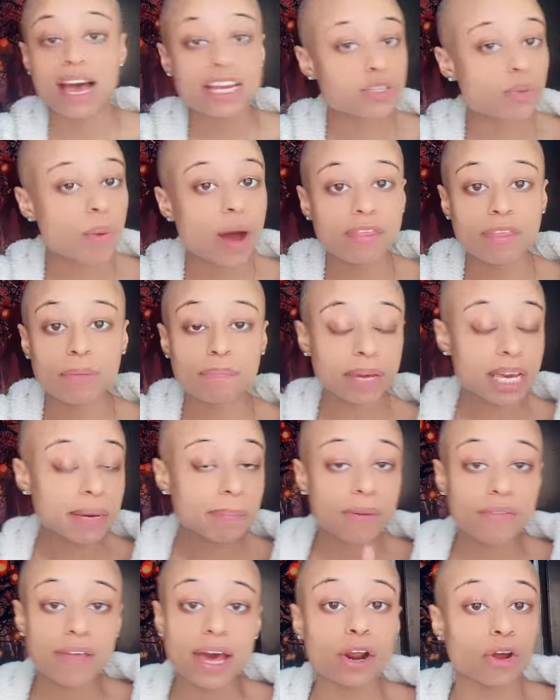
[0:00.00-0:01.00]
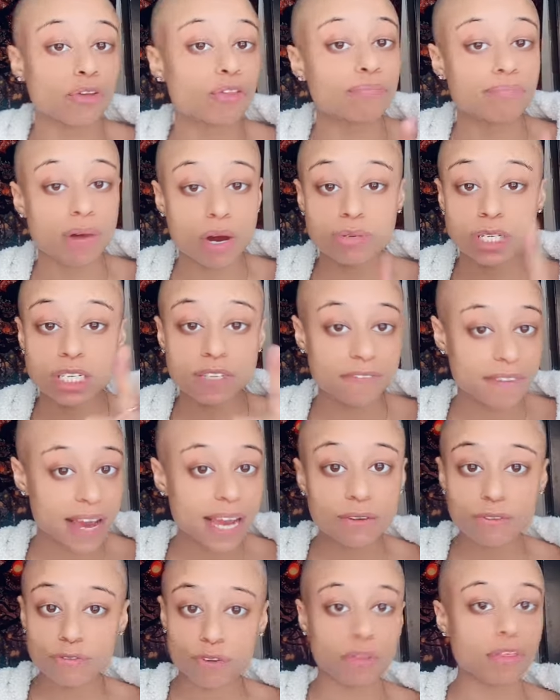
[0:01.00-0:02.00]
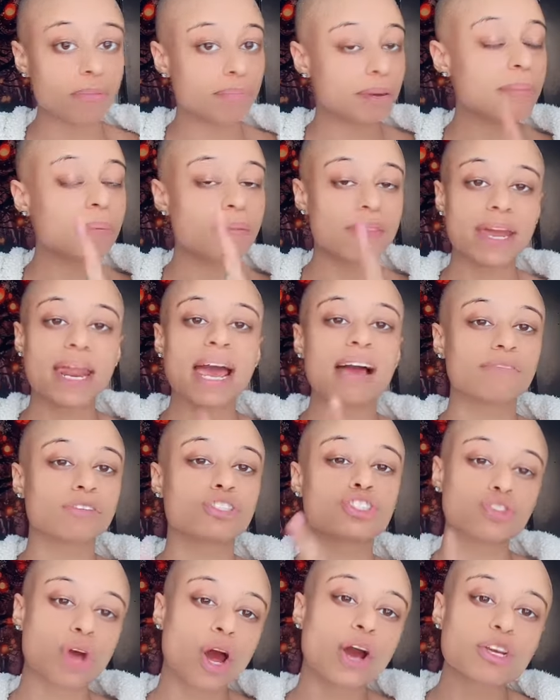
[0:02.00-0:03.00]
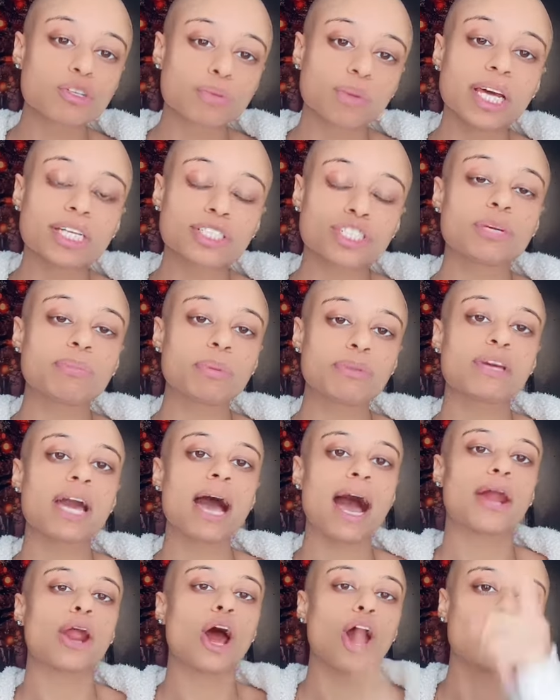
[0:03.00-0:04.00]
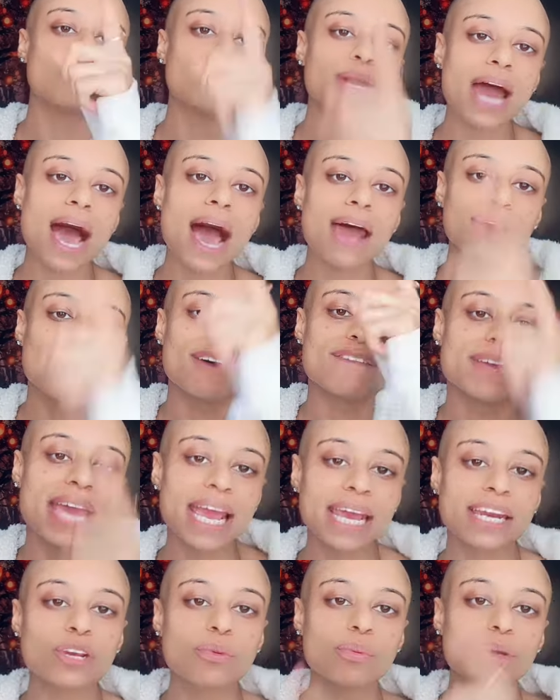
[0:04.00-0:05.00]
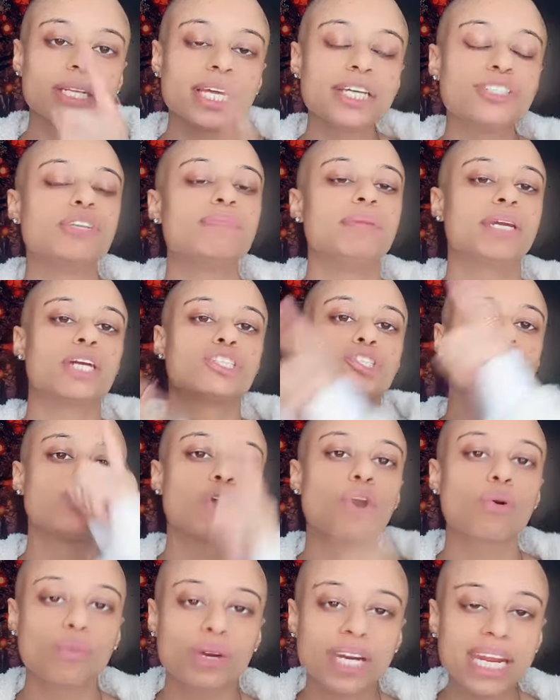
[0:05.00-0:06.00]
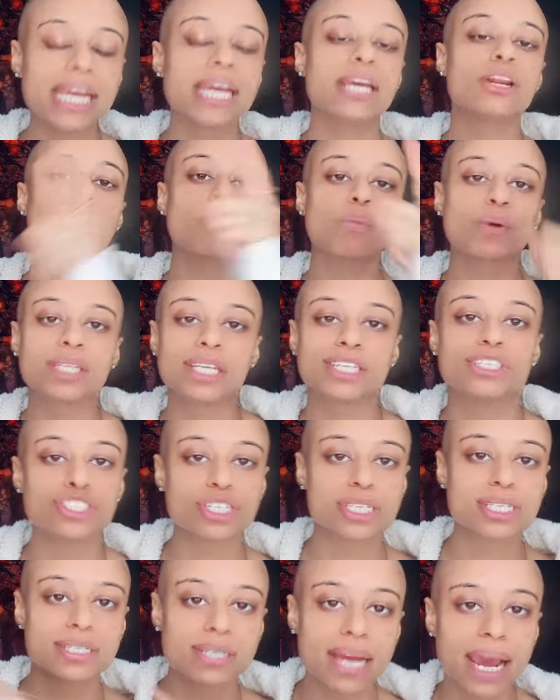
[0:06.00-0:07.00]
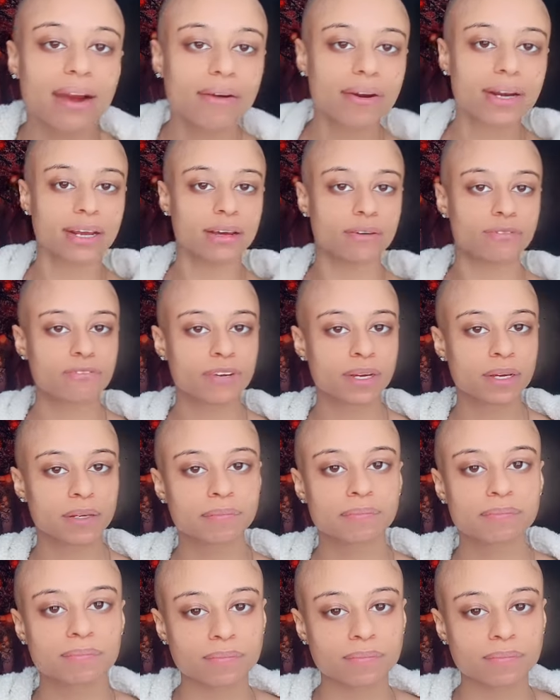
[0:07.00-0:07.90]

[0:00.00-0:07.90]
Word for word: That's why the people that are the most faithful, the people that have the strongest relationship with God, are not of any religion because you don't need a religious narrative.